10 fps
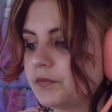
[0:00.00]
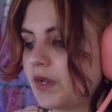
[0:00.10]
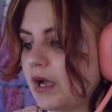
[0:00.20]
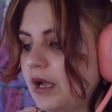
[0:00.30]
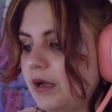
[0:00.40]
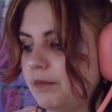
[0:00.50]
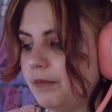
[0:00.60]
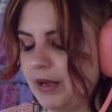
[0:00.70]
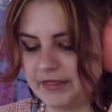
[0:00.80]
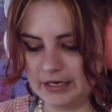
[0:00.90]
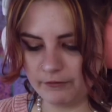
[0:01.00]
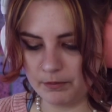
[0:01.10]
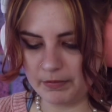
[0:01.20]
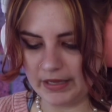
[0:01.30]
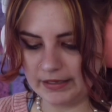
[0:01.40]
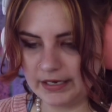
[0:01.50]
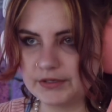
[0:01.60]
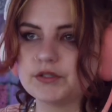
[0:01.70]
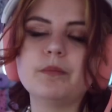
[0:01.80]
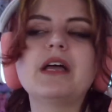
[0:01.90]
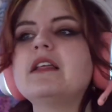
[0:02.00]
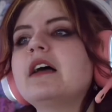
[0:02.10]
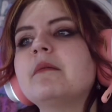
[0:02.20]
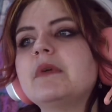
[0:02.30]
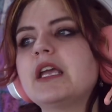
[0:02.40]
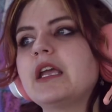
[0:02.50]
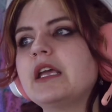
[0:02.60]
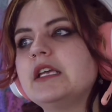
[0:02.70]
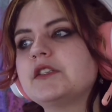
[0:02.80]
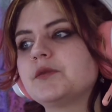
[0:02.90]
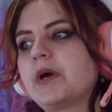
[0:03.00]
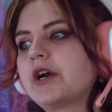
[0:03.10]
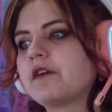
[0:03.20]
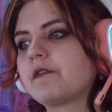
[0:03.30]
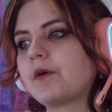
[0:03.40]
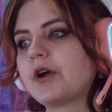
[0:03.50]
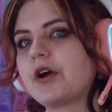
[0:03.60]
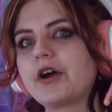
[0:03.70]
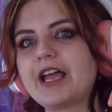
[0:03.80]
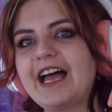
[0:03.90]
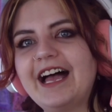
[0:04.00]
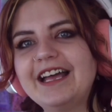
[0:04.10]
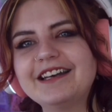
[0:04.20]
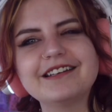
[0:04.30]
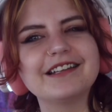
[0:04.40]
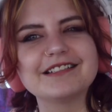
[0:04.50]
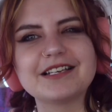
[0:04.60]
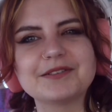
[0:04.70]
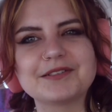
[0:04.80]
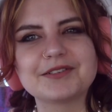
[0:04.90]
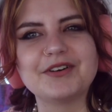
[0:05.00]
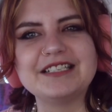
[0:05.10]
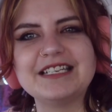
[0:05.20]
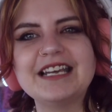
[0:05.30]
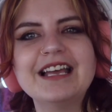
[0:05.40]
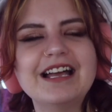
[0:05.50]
I think for Bella, so Bella, I'm making a sweater for her cat. That sounds crazy.